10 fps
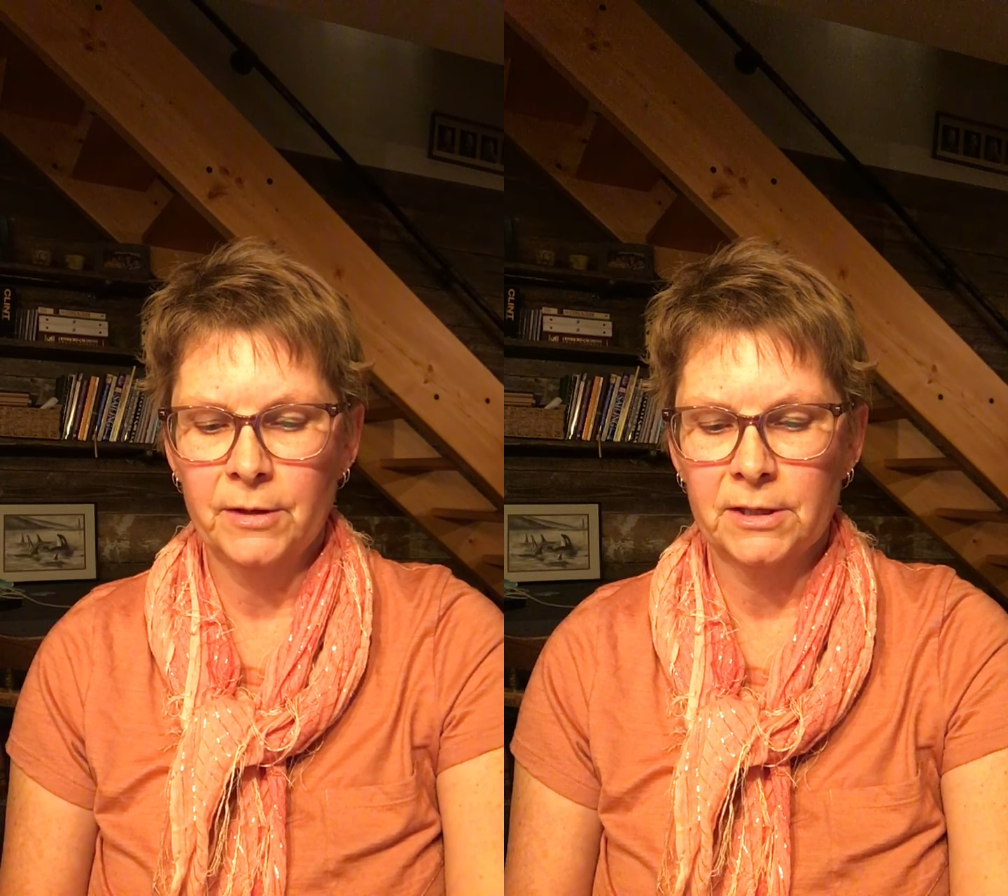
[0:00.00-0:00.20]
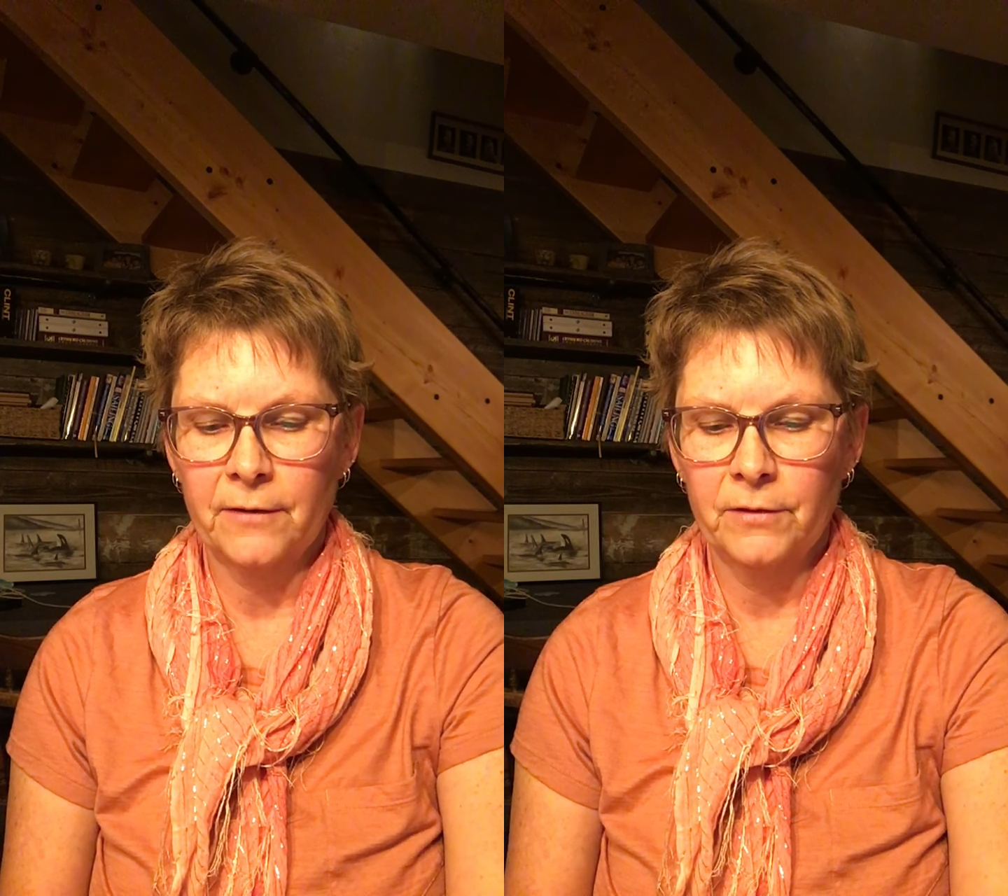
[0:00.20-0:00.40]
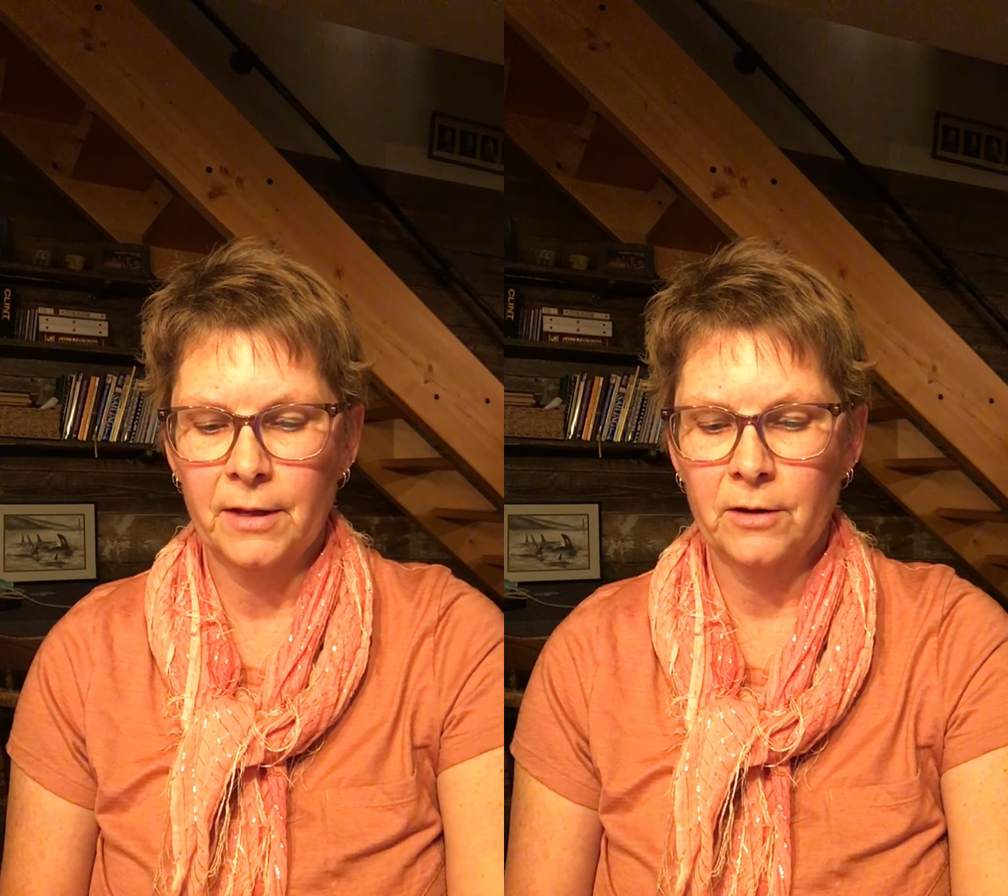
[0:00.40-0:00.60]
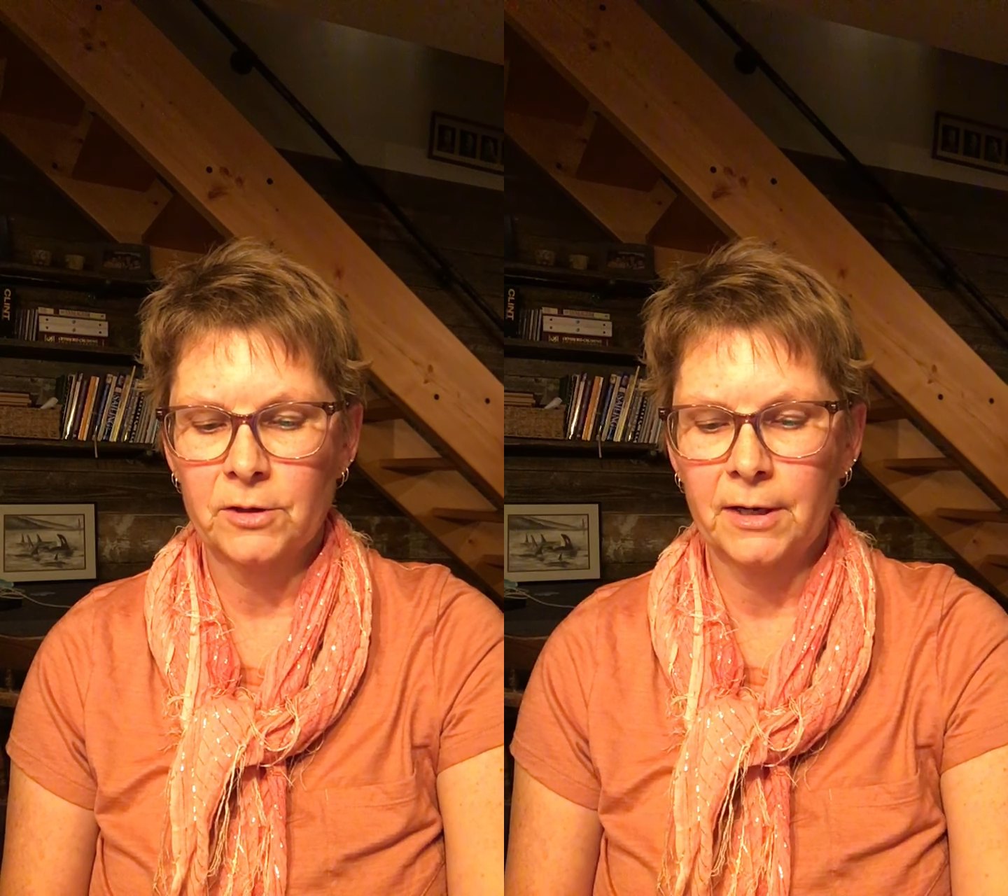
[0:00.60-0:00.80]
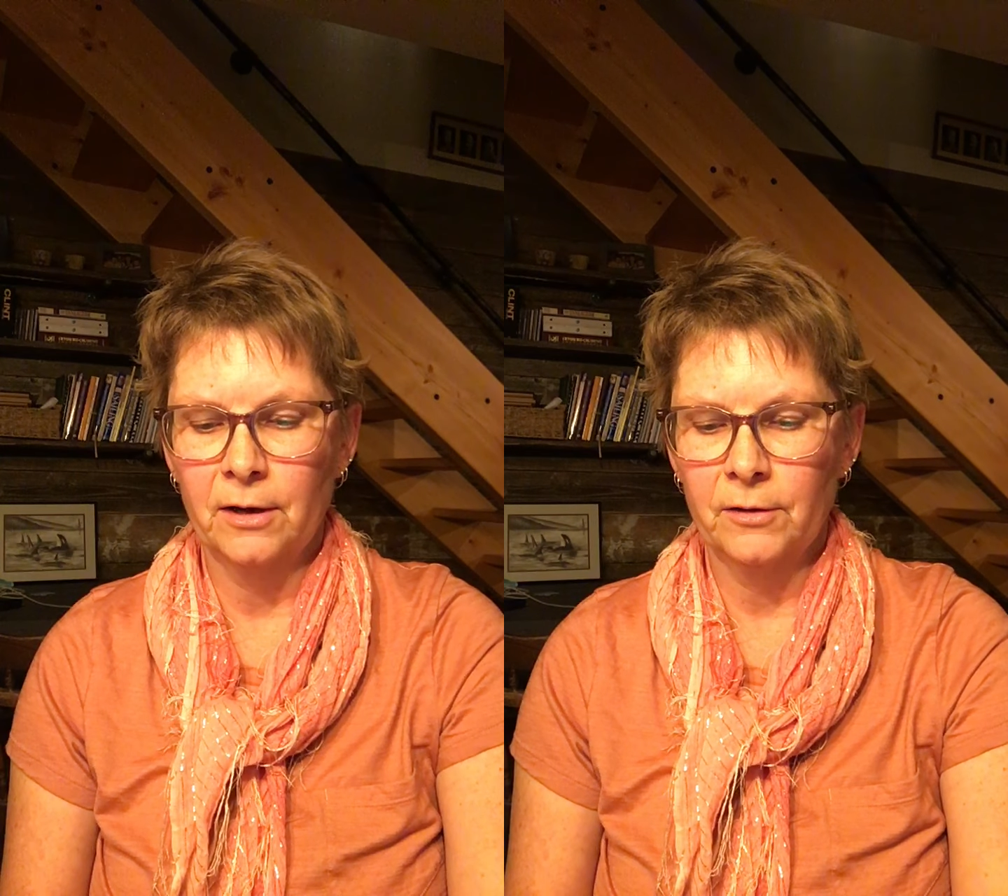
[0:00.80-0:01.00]
and
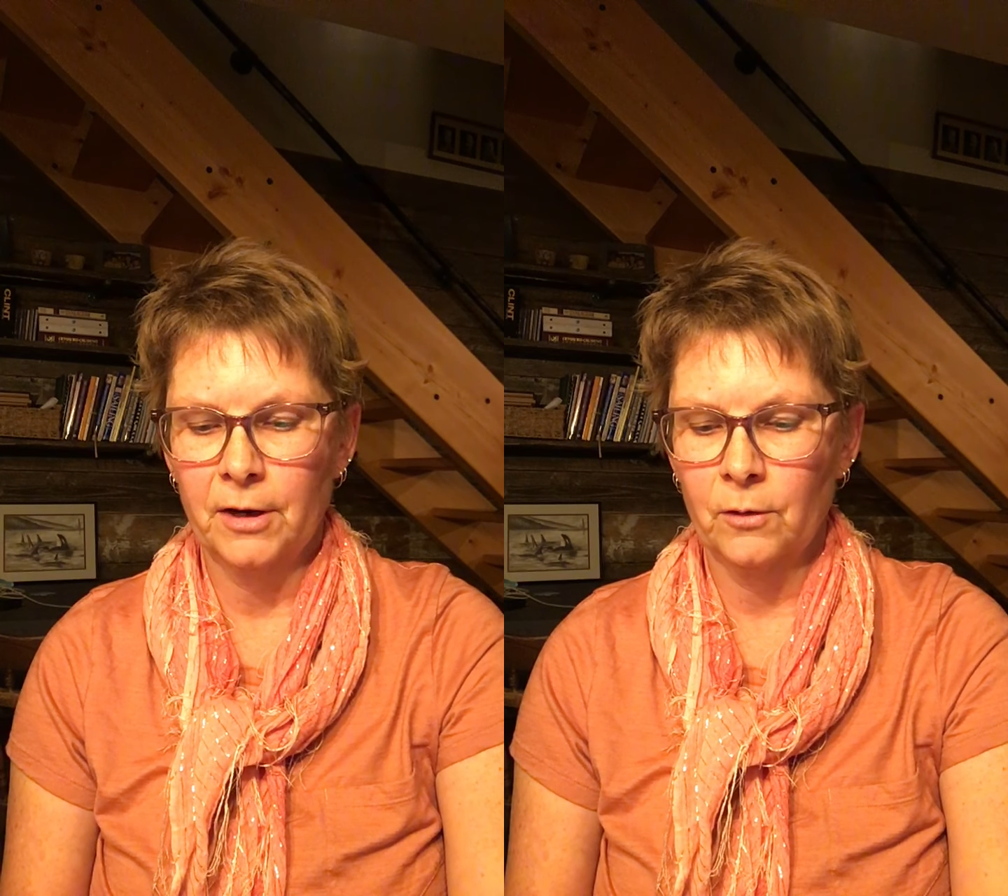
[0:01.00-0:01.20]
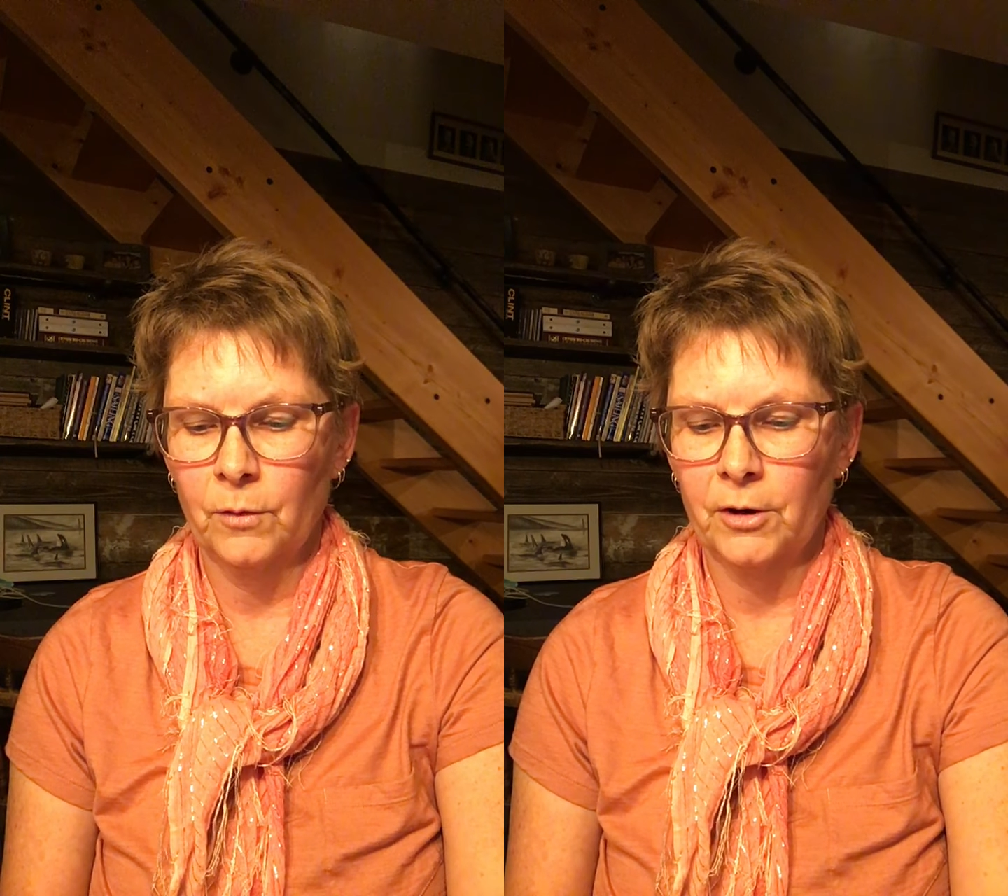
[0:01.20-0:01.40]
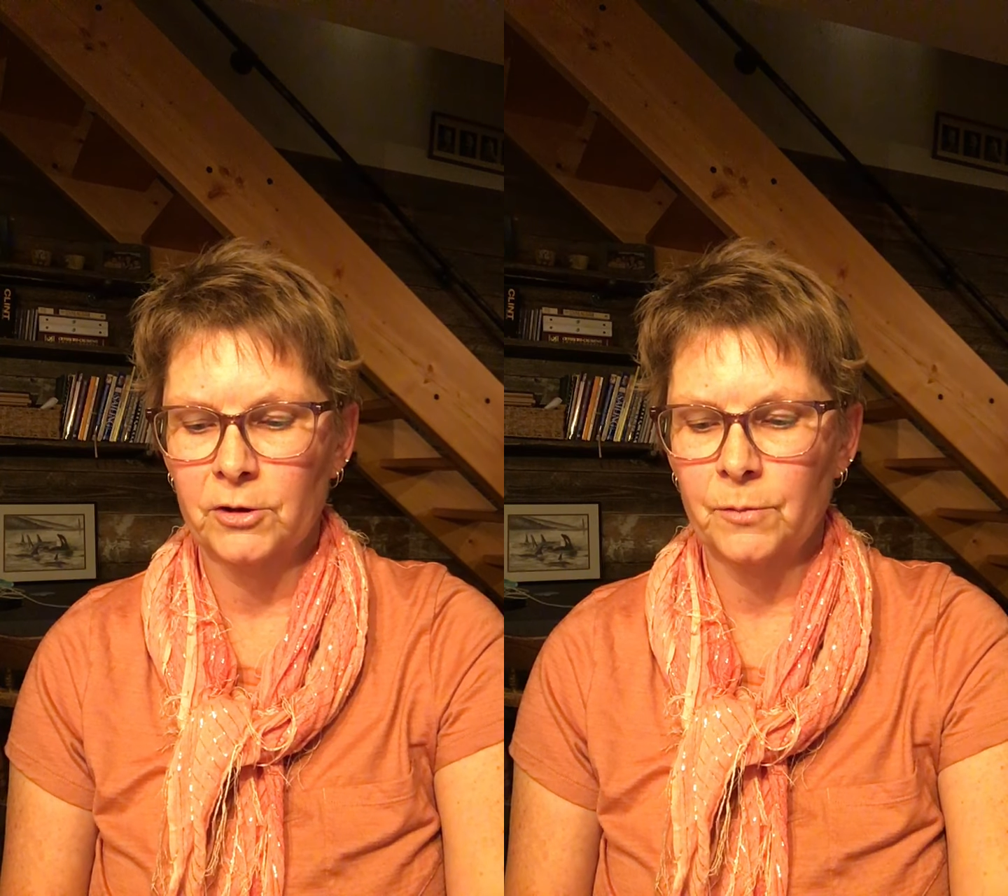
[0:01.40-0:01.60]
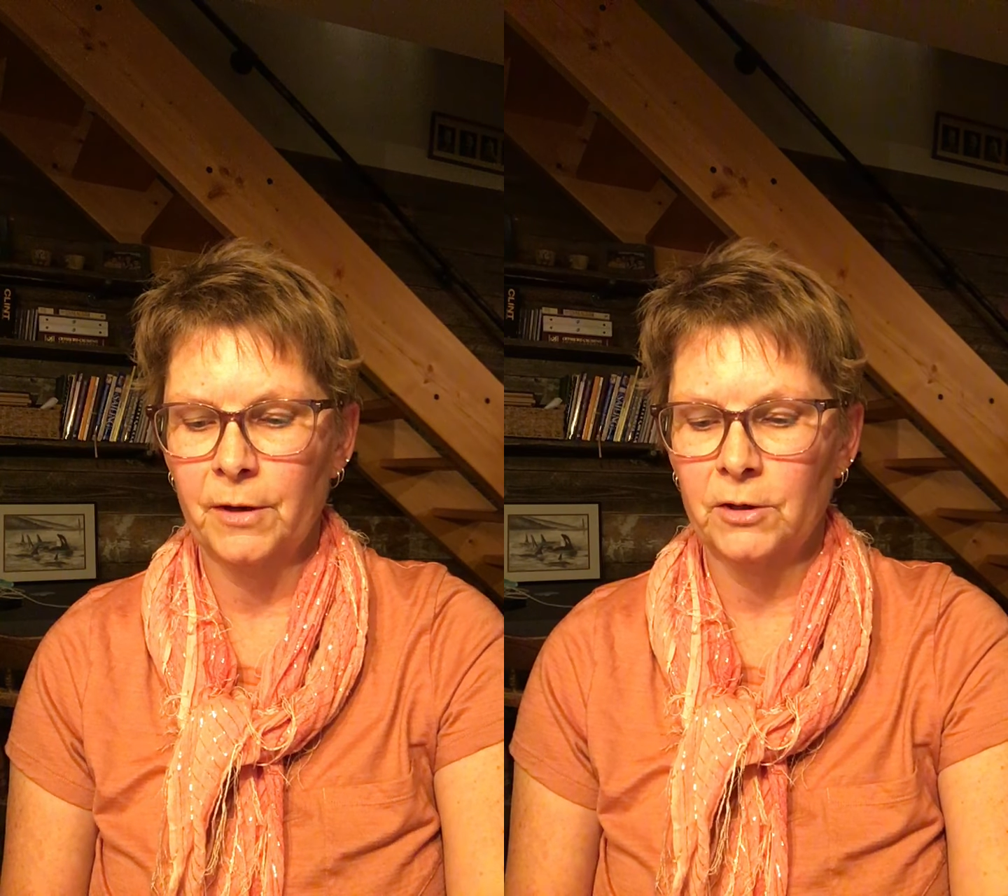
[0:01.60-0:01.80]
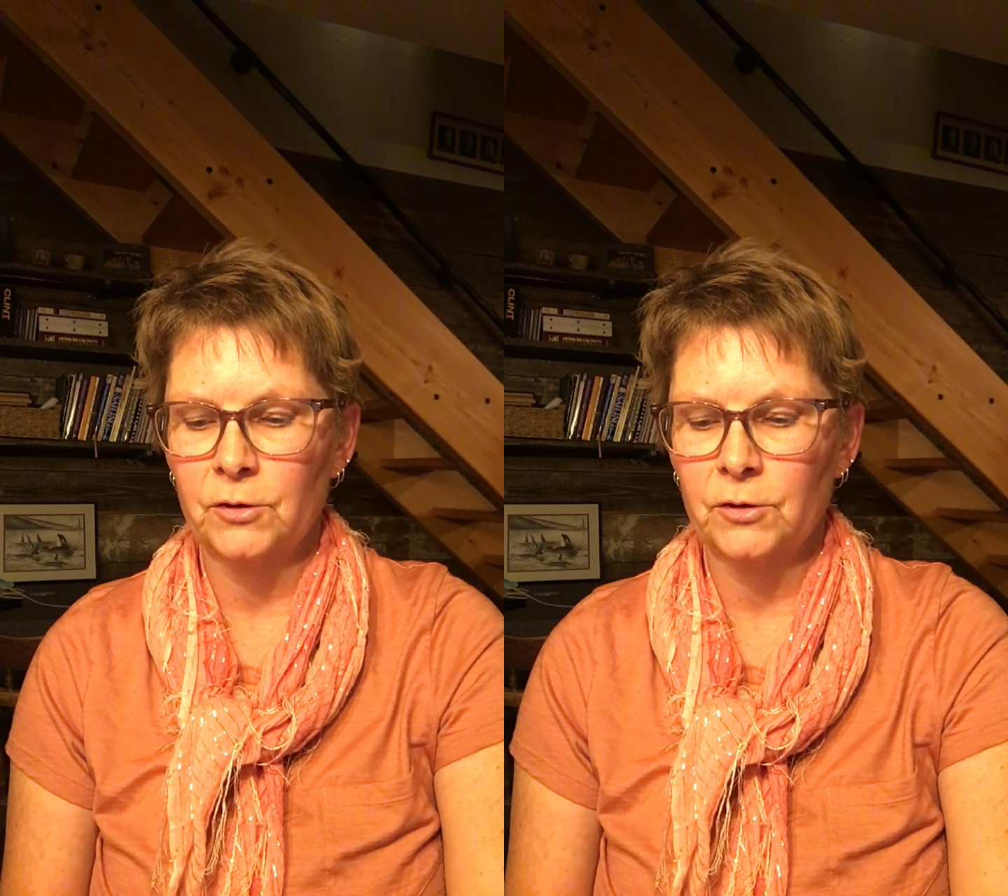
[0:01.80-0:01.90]
7,000 healthcare workers are being